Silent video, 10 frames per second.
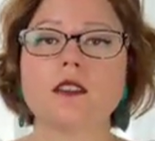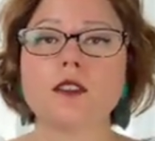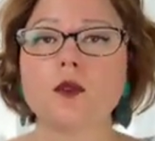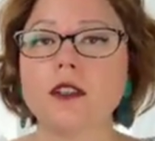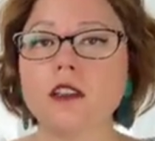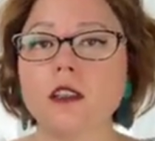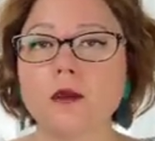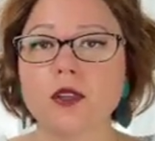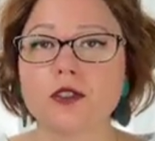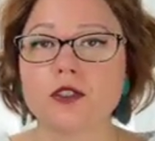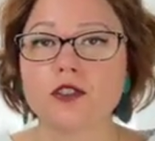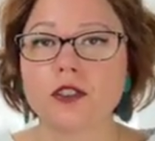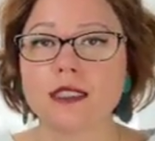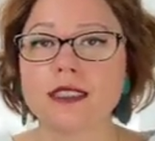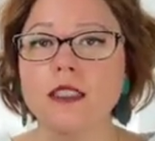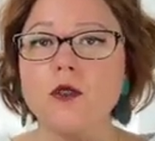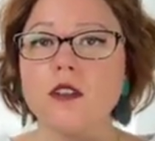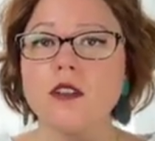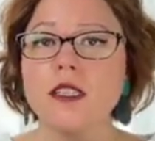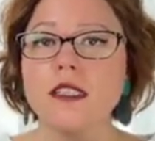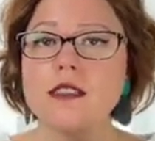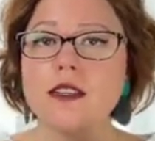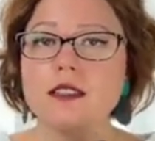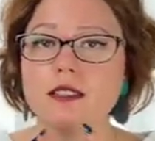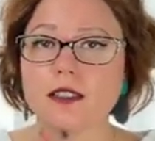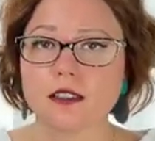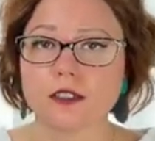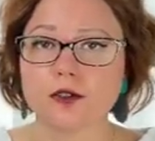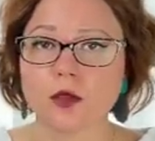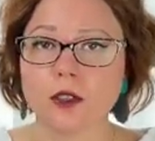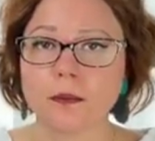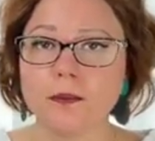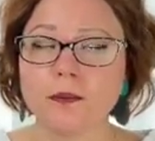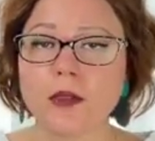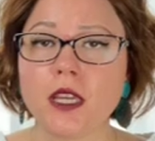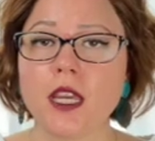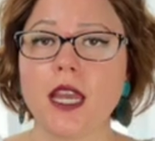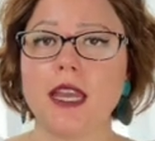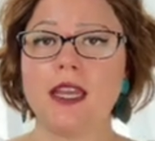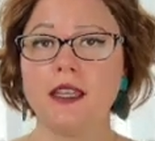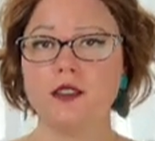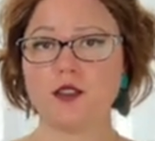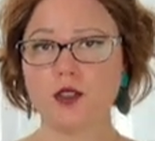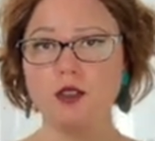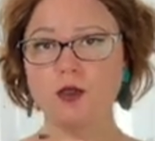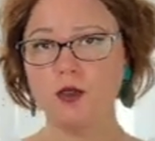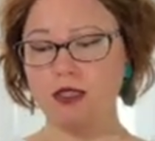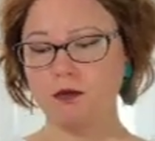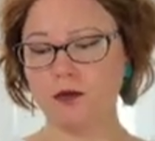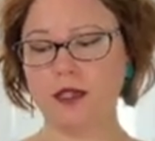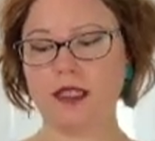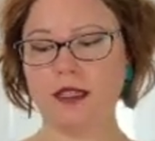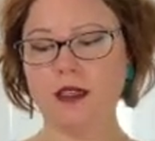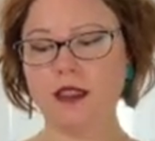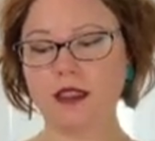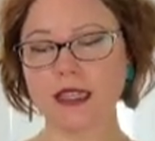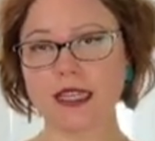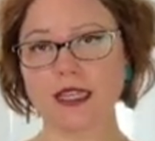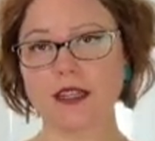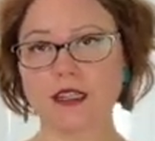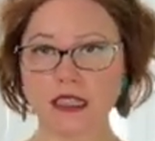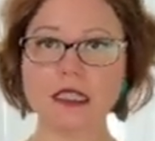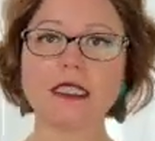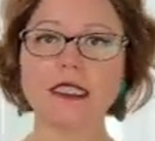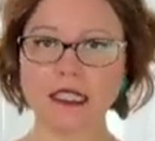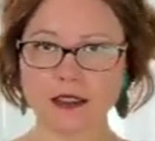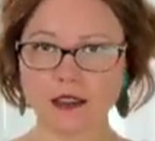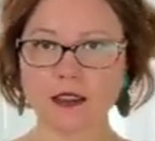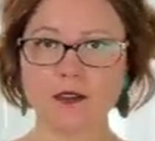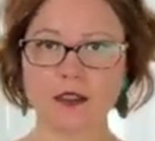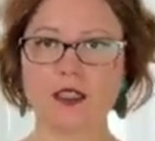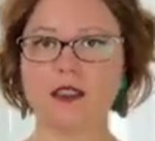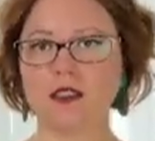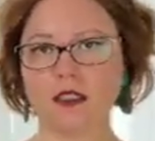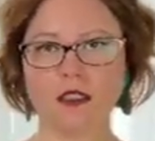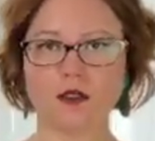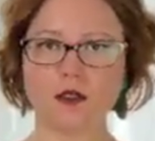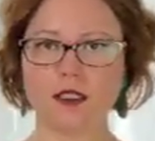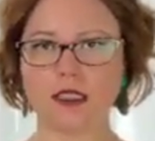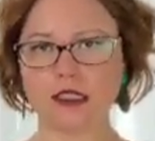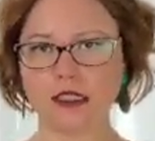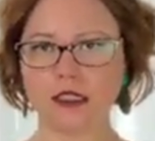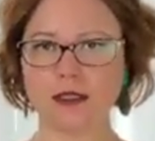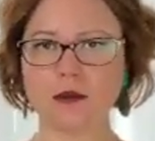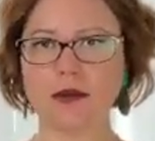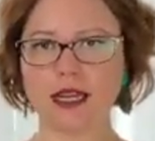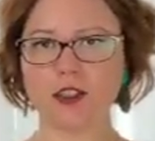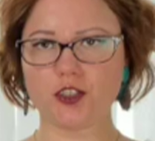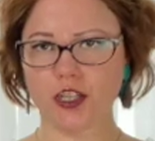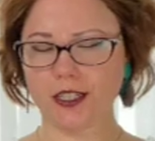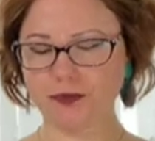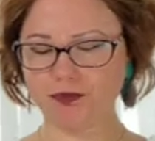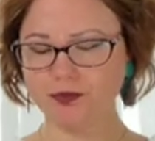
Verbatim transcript: an oil emulsion dressing or a Xeroform and you simply lay clean, obviously, you always clean and pat dry.